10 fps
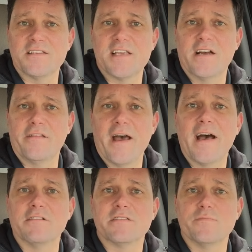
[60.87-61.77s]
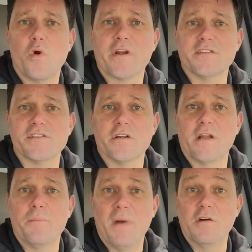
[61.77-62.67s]
the sale of the house. They're more
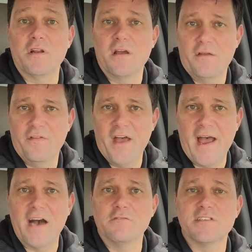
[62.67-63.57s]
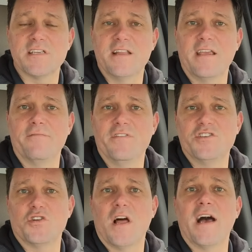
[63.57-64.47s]
concerned about the house and they can
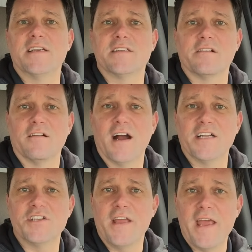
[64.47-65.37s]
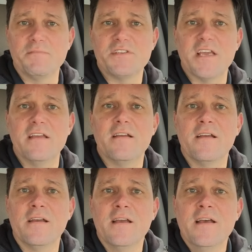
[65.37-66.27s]
visualize the garage empty.
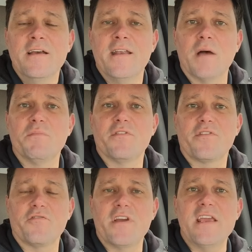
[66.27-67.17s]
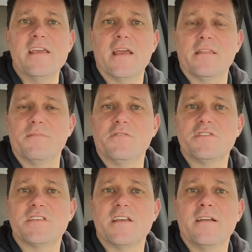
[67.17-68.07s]
Number three, and the
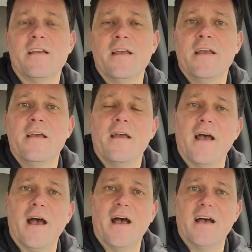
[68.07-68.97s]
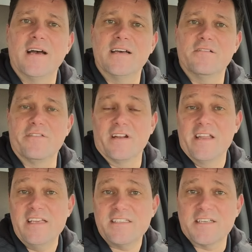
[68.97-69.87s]
most or the
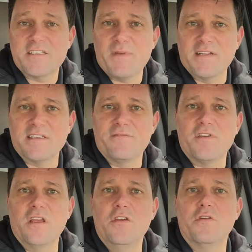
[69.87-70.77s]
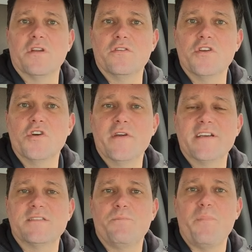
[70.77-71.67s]
least expensive thing you can do
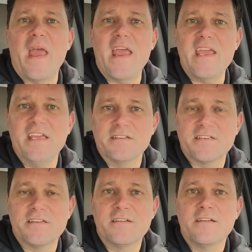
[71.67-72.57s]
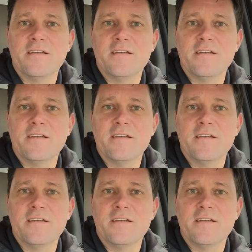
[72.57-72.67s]
is paint.